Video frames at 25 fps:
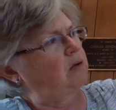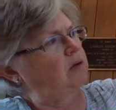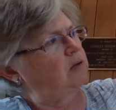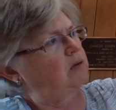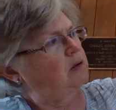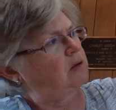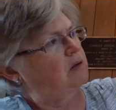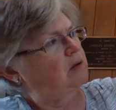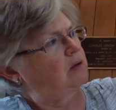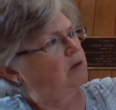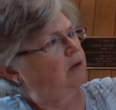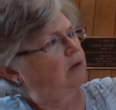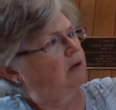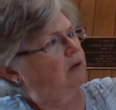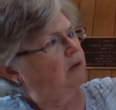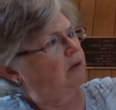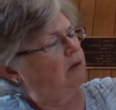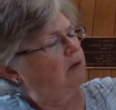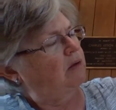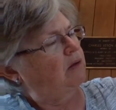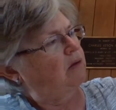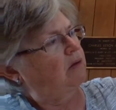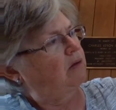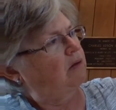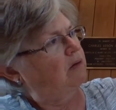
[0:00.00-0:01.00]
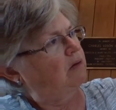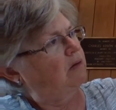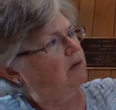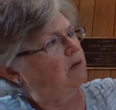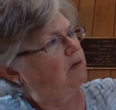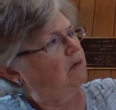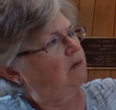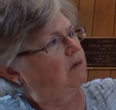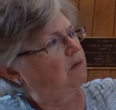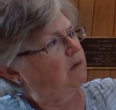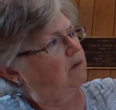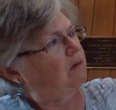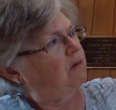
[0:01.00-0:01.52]

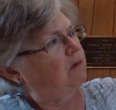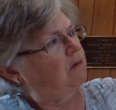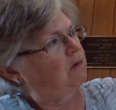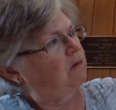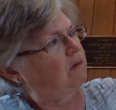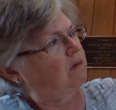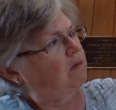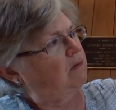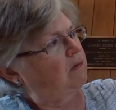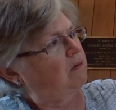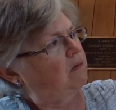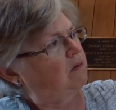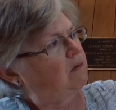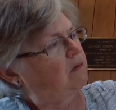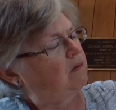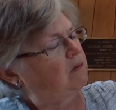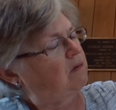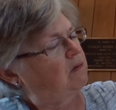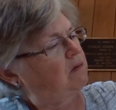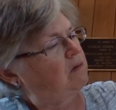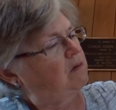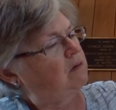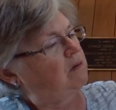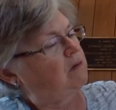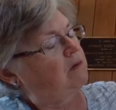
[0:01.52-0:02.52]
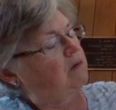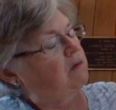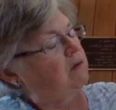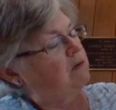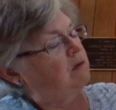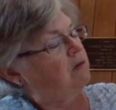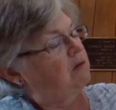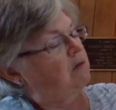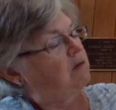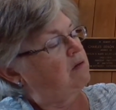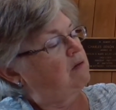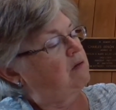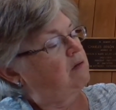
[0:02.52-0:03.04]

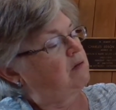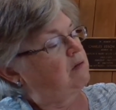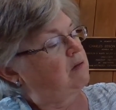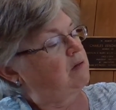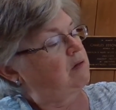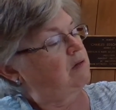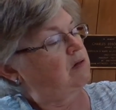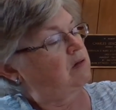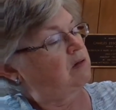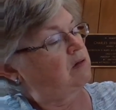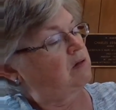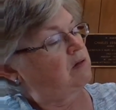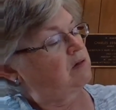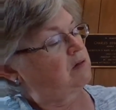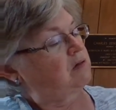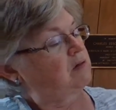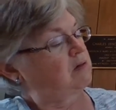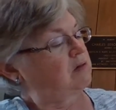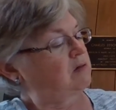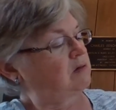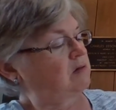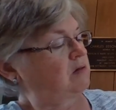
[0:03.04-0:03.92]
Nobody speaks.